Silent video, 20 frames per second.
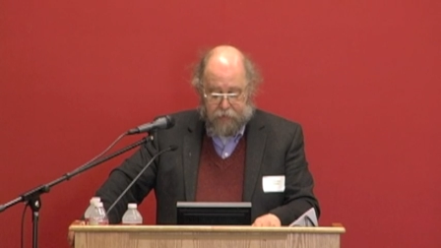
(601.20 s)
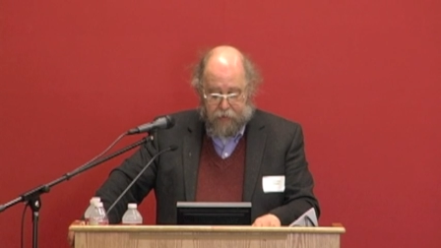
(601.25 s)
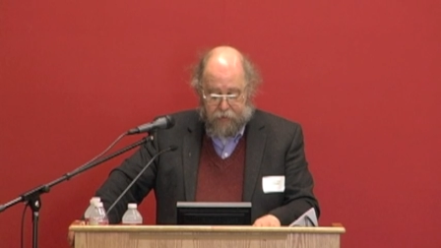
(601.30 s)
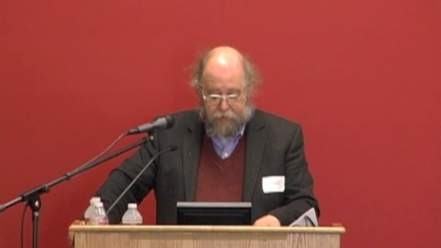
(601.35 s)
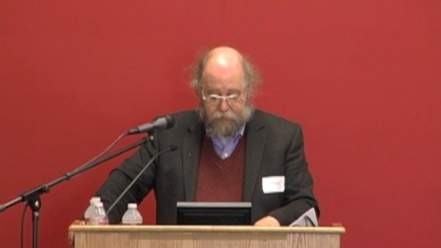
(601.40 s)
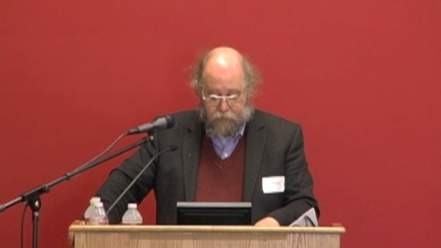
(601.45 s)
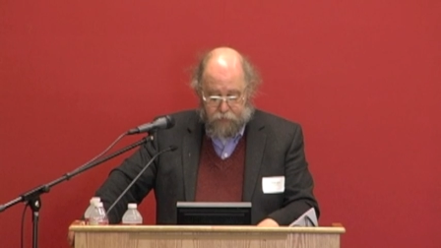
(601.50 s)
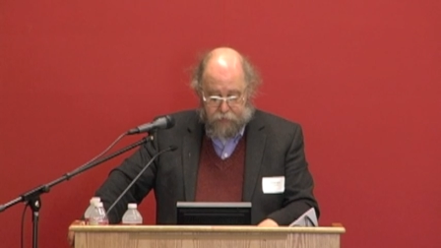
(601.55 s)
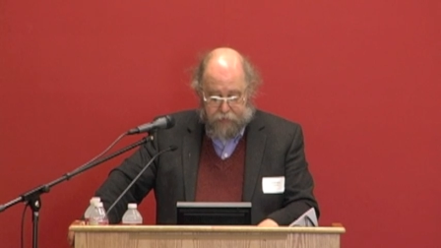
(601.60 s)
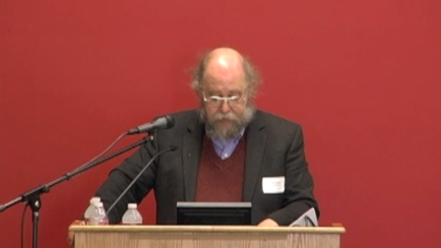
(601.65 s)

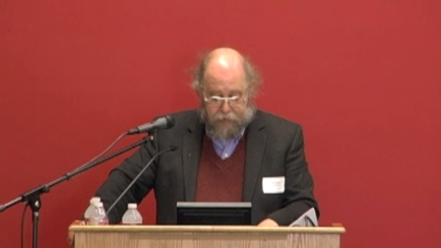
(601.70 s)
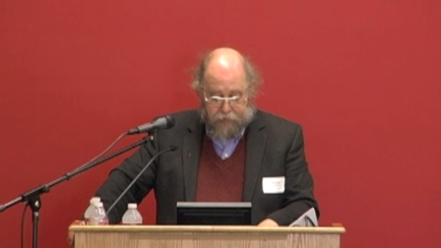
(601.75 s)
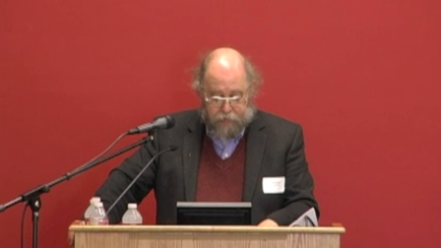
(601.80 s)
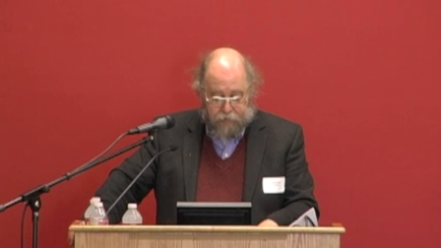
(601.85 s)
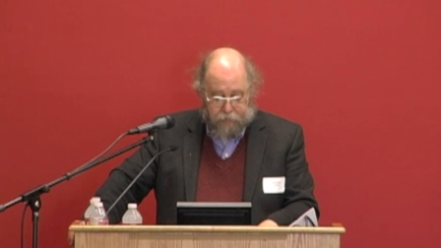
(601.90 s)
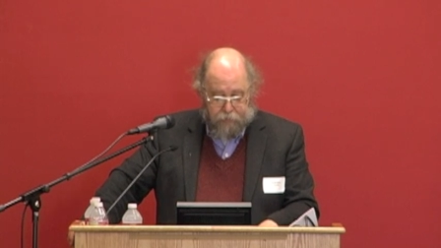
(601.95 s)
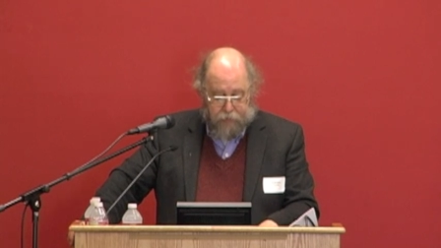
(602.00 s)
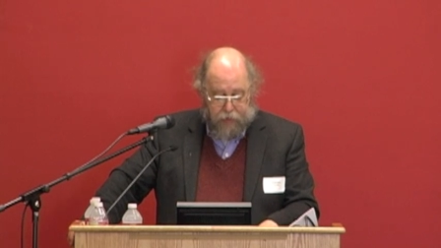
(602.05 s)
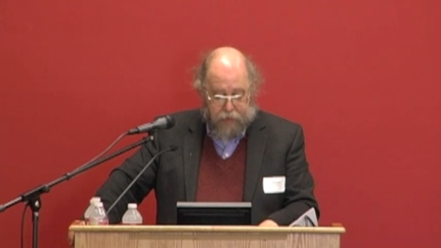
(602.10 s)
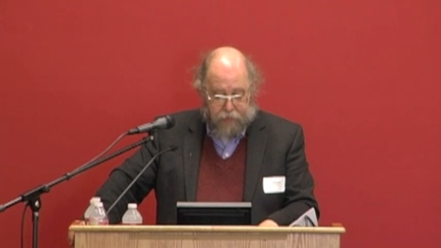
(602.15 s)
God
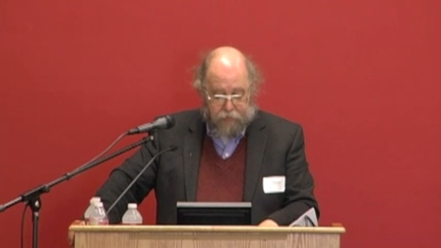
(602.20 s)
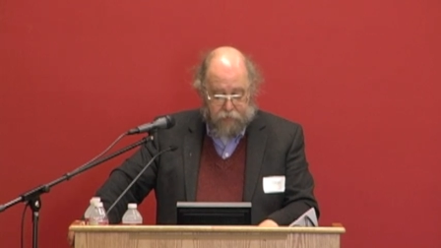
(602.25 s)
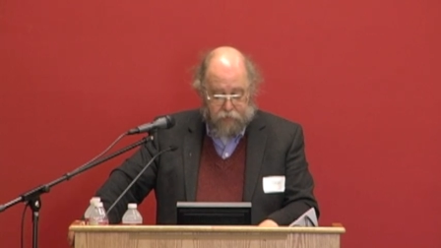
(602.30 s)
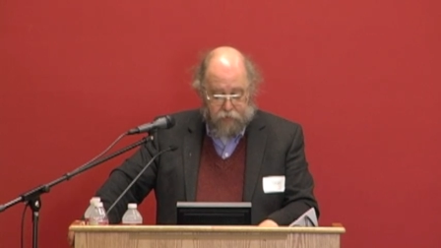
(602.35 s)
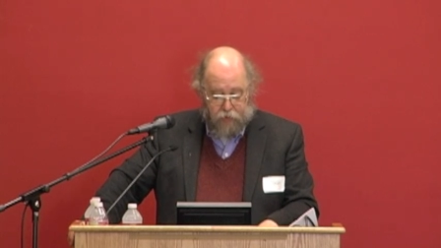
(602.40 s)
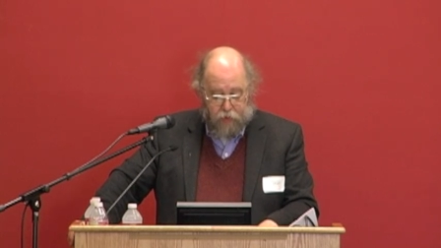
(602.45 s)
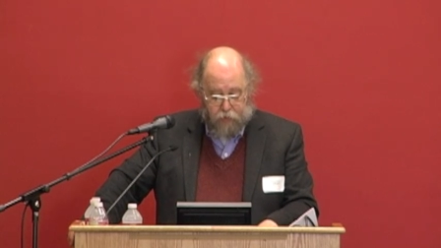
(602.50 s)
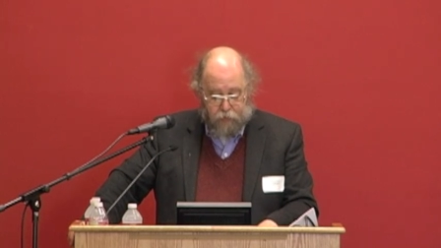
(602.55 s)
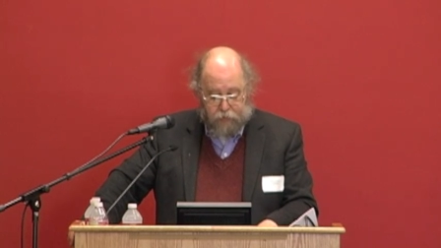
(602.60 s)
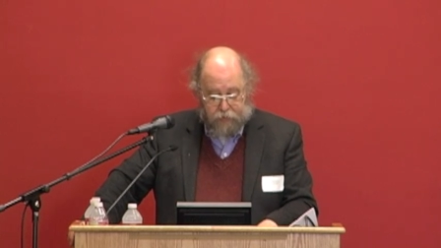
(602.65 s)
created matter
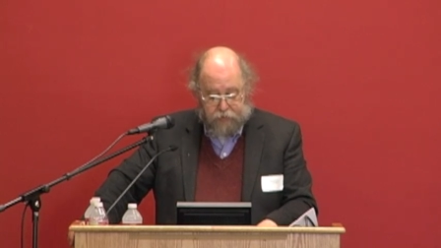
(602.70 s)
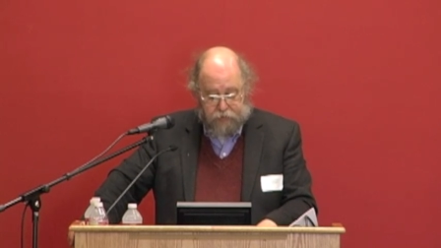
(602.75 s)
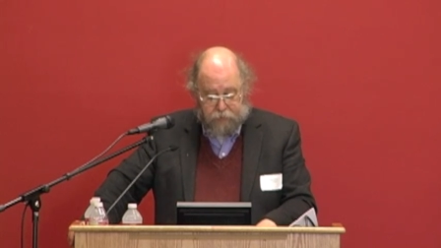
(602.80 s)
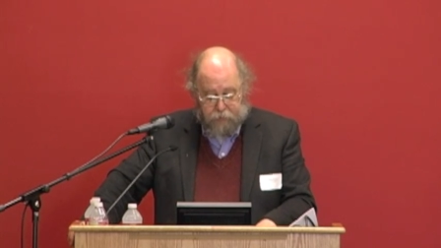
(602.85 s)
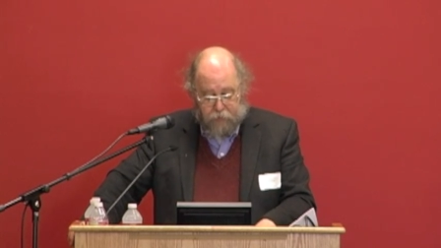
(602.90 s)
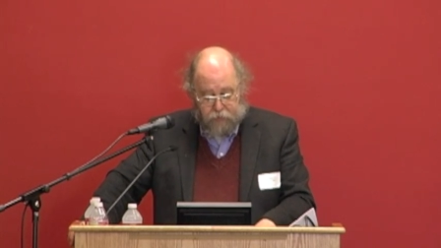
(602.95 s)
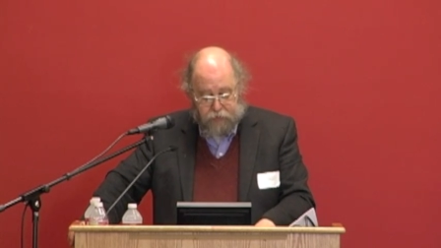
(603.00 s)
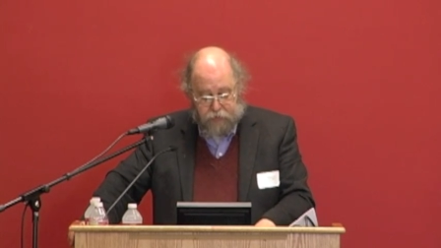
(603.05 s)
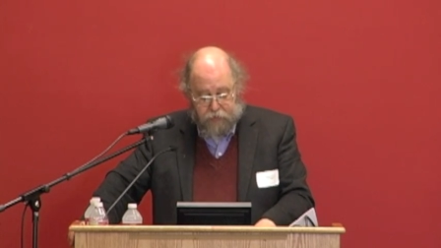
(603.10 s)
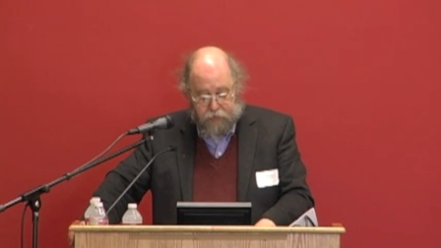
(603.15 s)
along with its
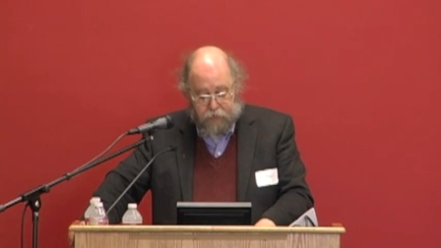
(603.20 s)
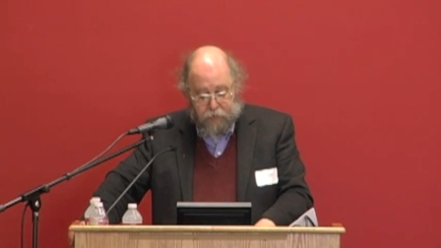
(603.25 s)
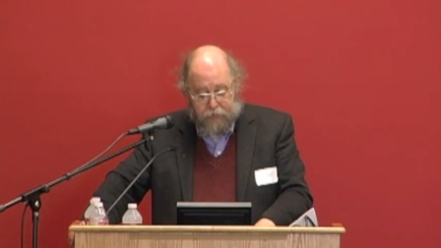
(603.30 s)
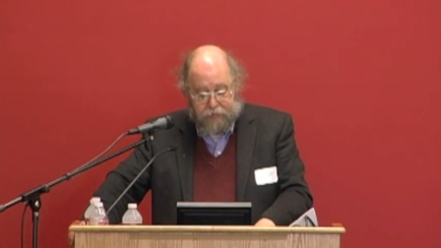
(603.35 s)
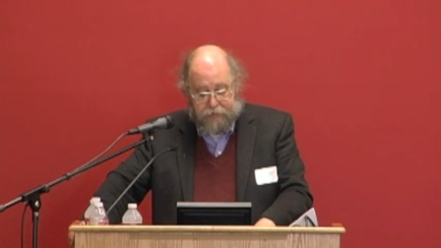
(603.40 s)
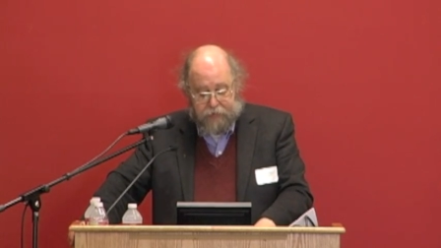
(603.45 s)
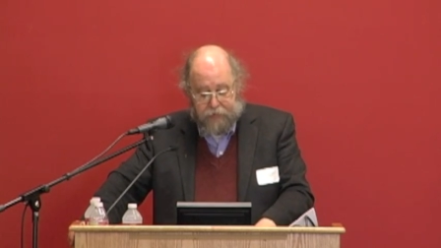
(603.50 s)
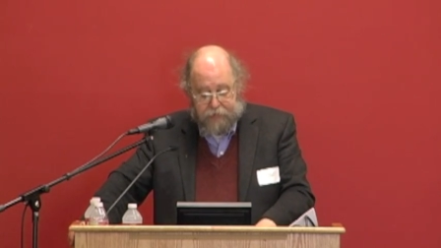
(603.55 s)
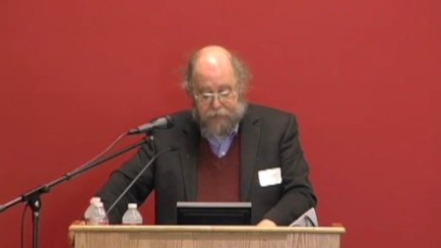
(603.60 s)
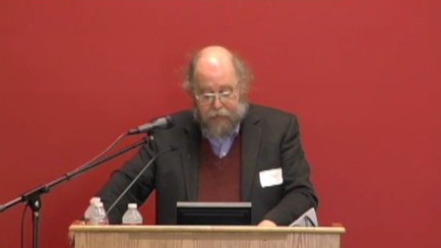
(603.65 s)
motion and
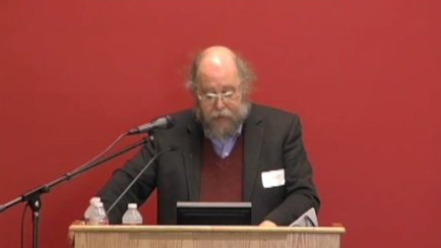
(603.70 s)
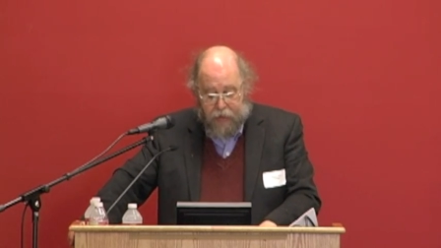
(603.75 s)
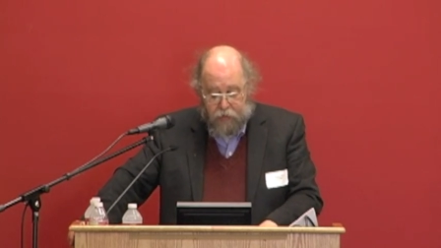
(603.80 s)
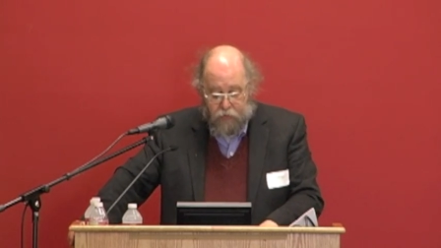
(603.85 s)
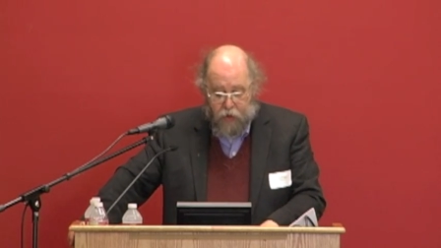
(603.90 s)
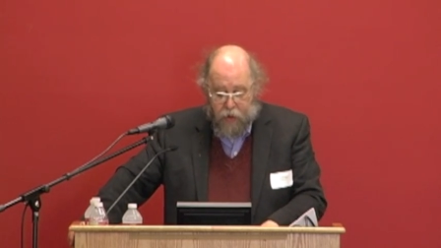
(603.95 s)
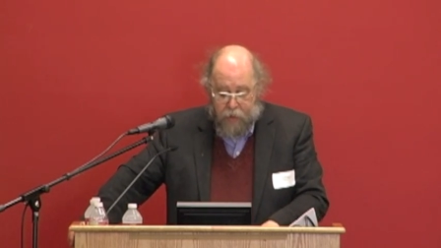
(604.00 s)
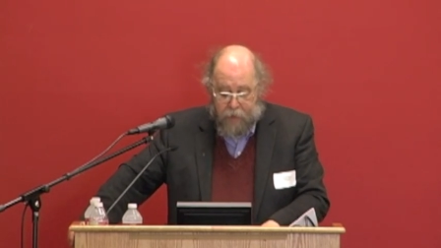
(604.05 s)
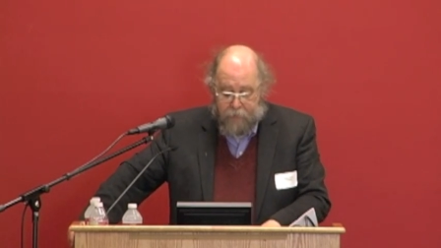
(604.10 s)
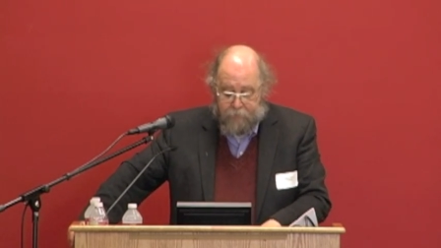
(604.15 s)
rest, and now,